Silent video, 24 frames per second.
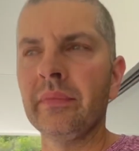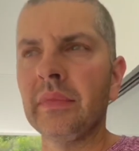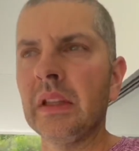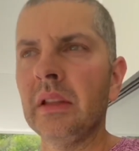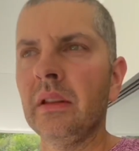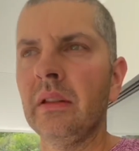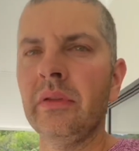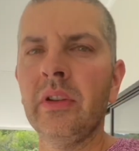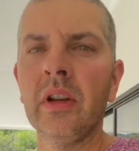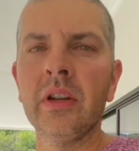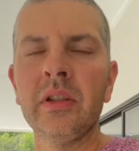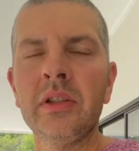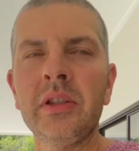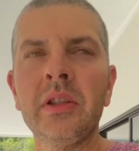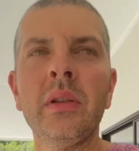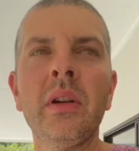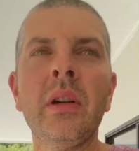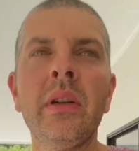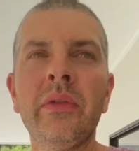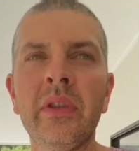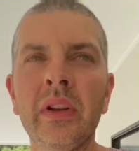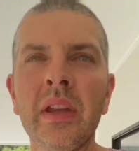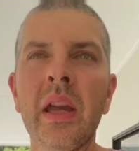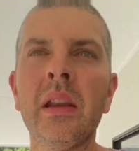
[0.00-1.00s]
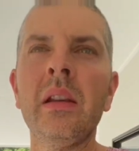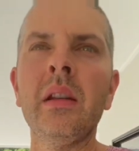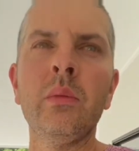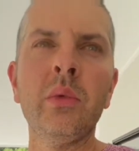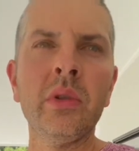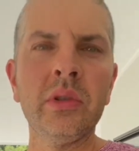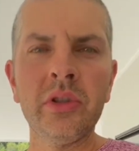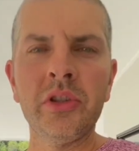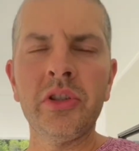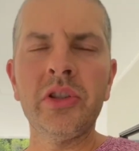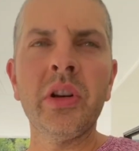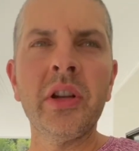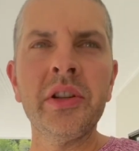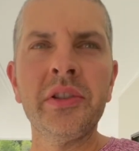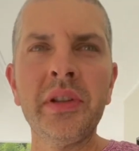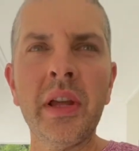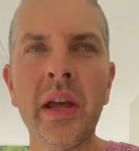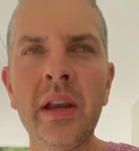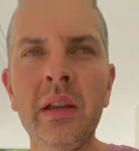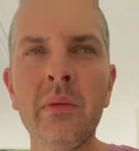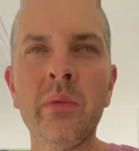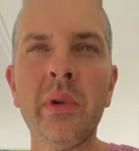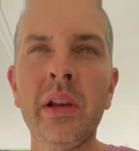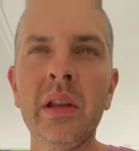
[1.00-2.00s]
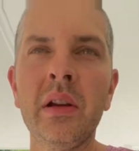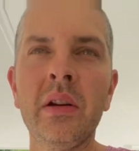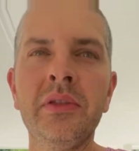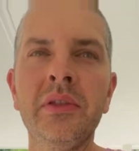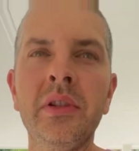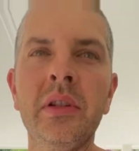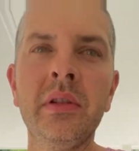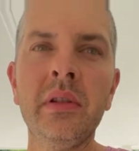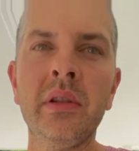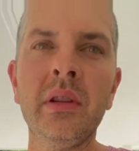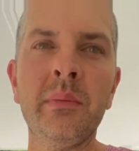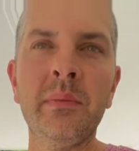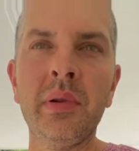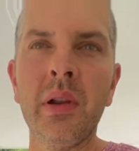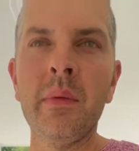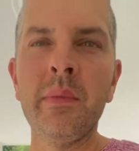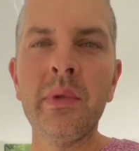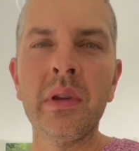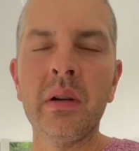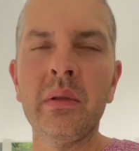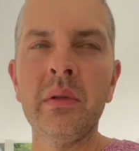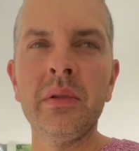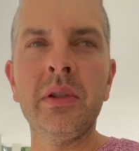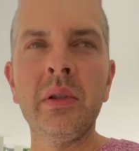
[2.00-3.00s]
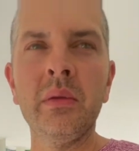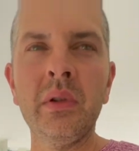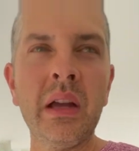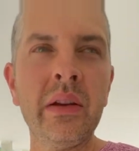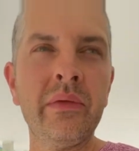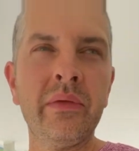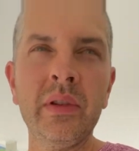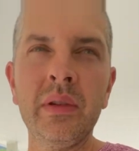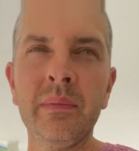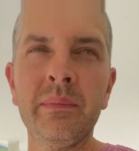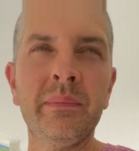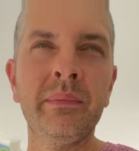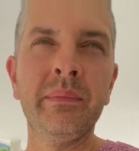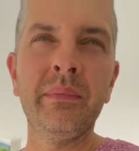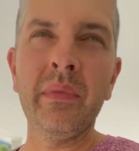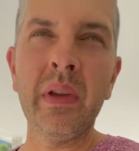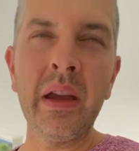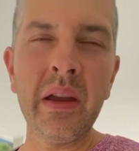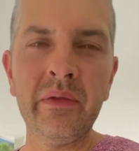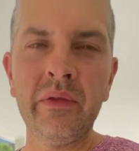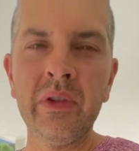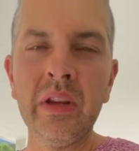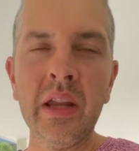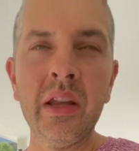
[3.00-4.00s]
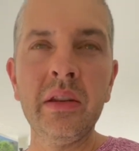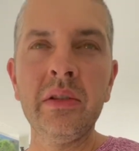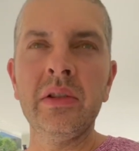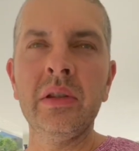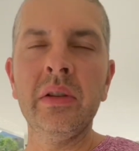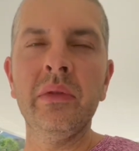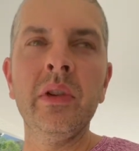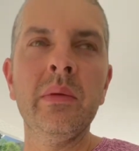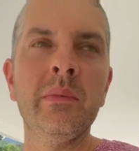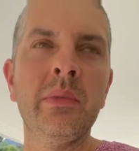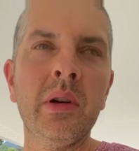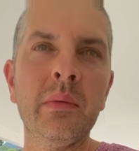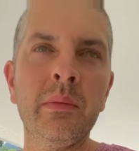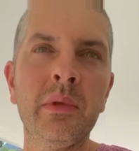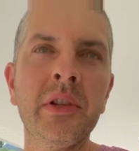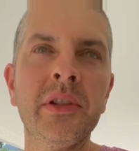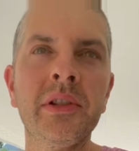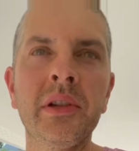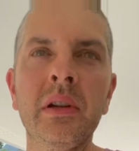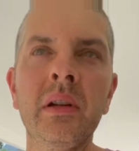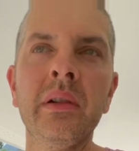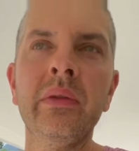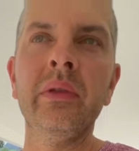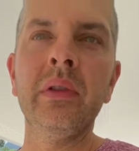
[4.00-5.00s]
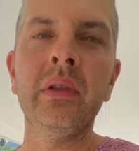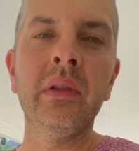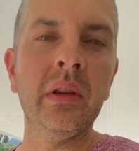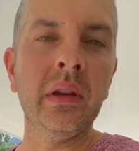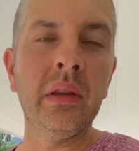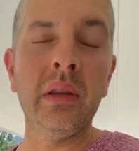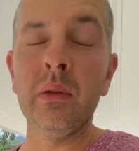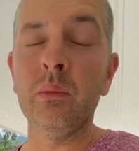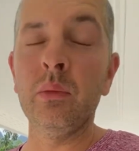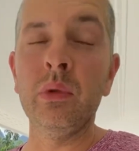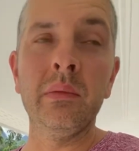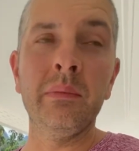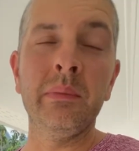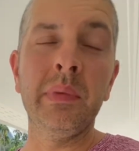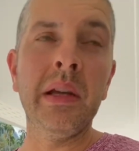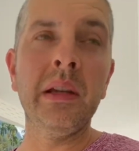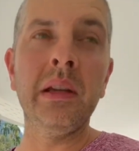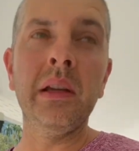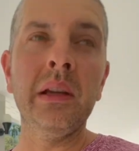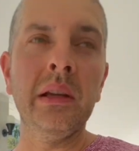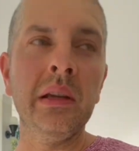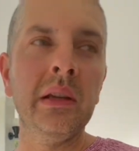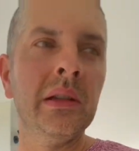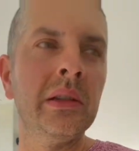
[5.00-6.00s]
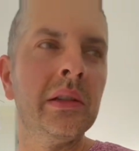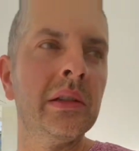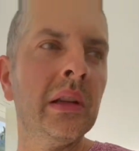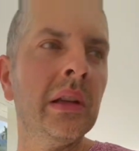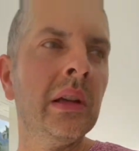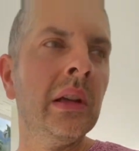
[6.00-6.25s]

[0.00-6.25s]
If I could do it over again, I wouldn't trust anyone else to do the plumbing. I would do every inch of it by myself, and there wouldn't be any leaks.